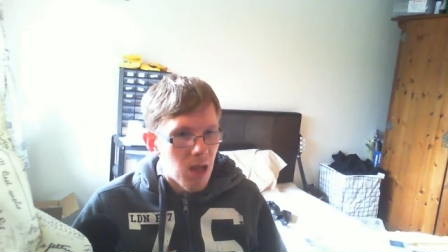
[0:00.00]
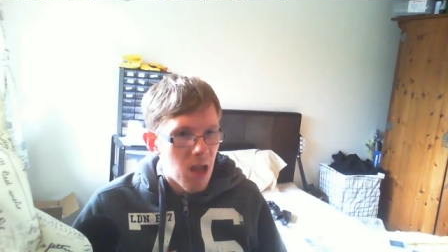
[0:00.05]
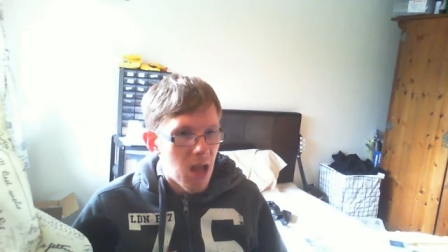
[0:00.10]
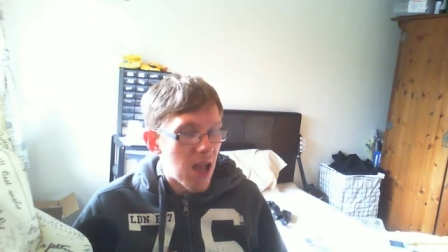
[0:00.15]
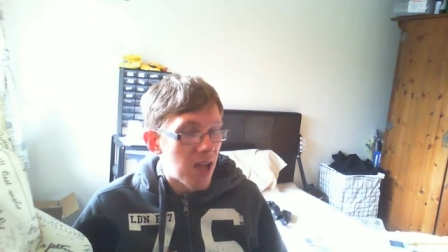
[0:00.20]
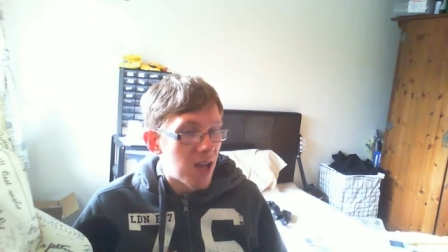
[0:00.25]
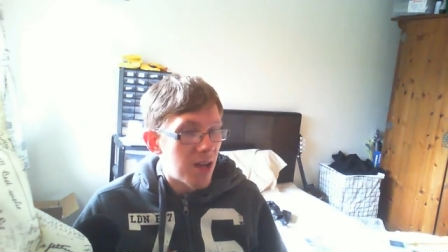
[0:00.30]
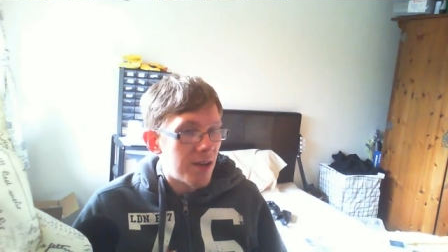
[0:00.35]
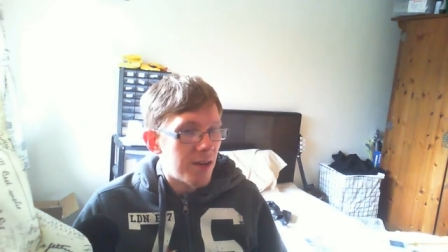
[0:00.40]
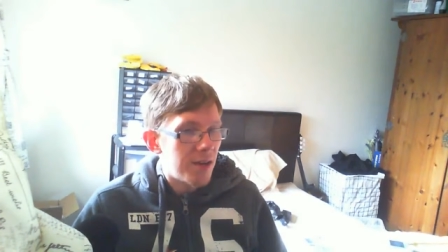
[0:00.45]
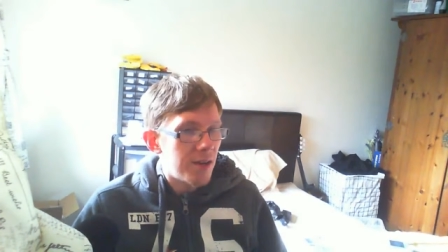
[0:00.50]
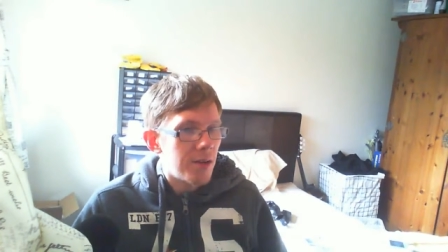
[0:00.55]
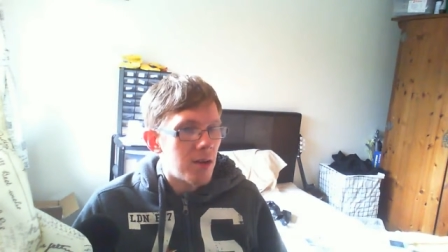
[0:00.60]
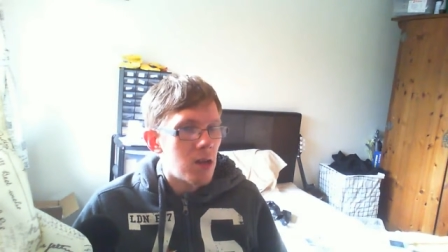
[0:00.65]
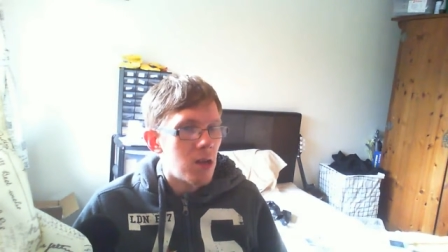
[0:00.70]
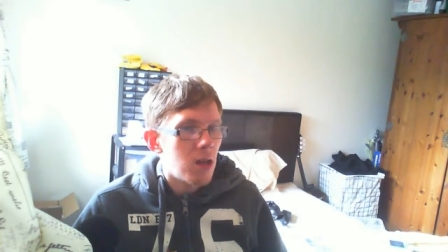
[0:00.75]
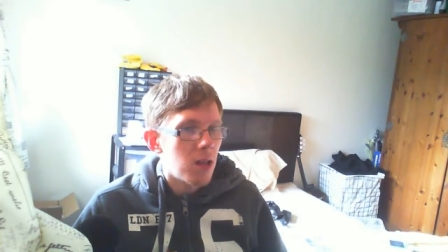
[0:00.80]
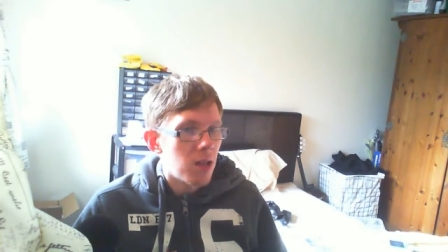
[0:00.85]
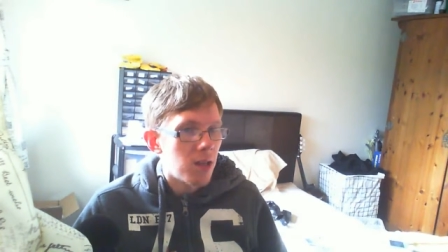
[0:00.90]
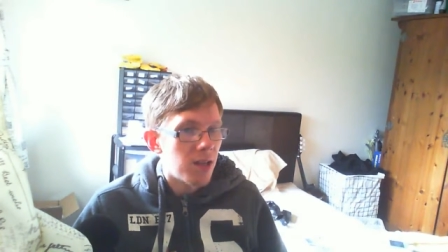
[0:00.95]
and
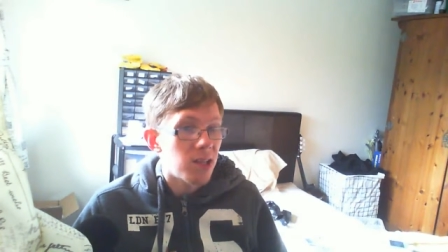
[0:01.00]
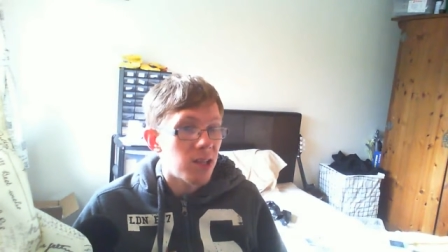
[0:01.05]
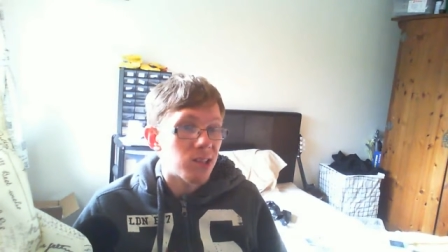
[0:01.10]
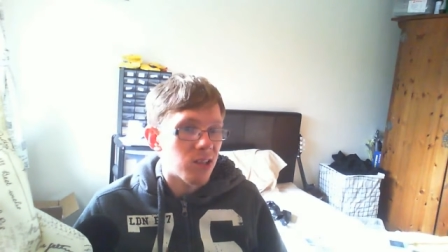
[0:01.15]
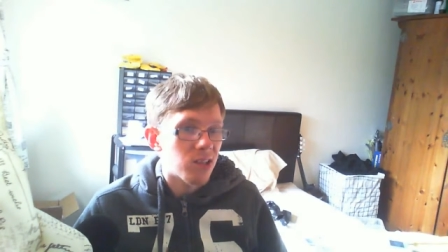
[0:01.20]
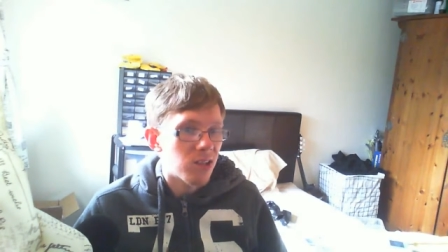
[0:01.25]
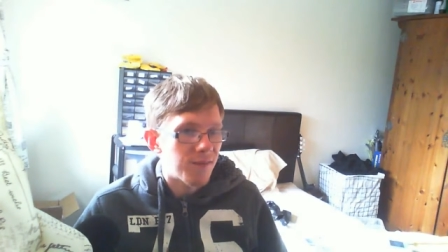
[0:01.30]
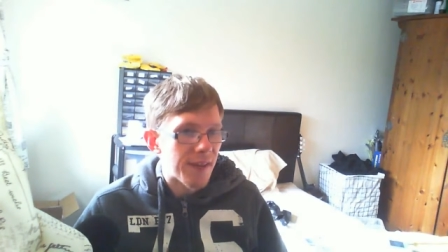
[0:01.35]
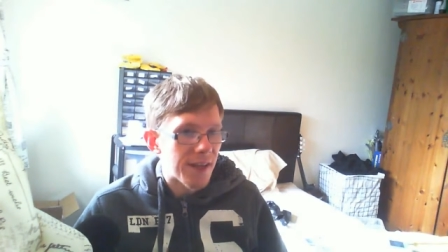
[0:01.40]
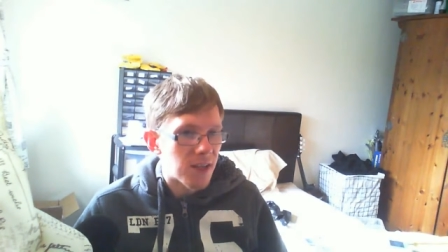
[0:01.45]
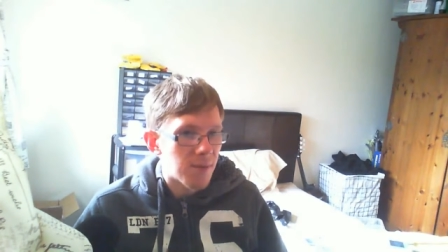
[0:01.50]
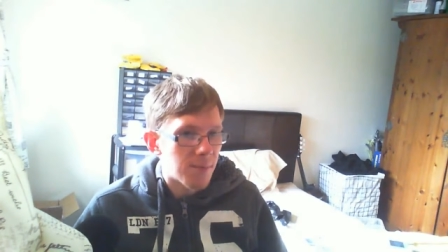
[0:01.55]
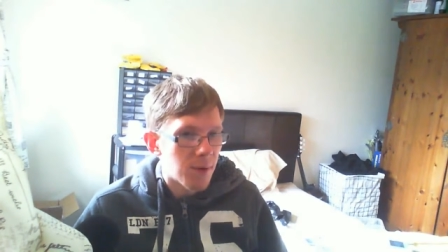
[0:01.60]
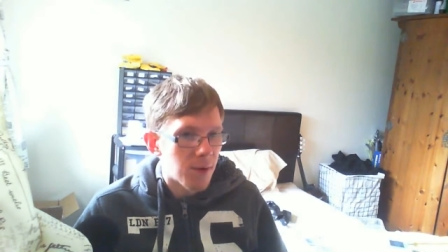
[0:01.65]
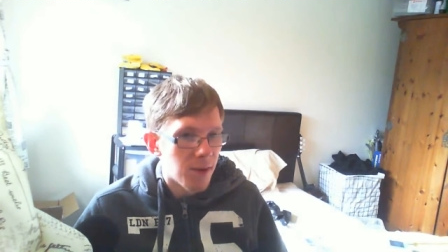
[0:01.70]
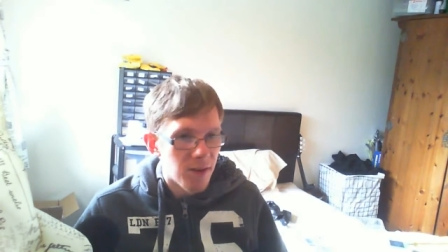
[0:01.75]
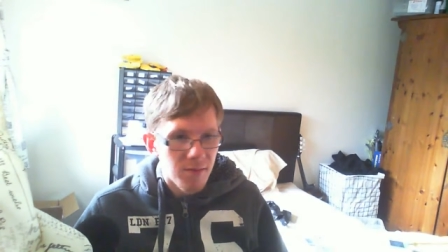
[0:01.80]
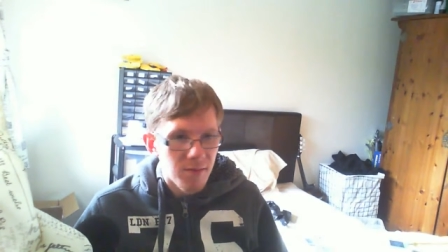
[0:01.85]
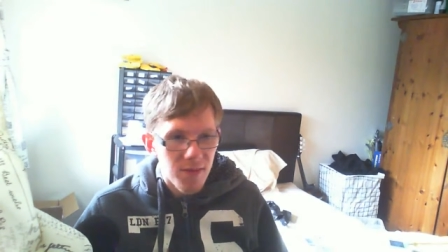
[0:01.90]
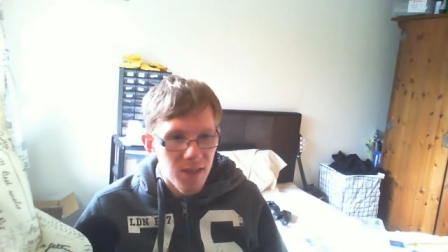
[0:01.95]
Link's unaffected by it,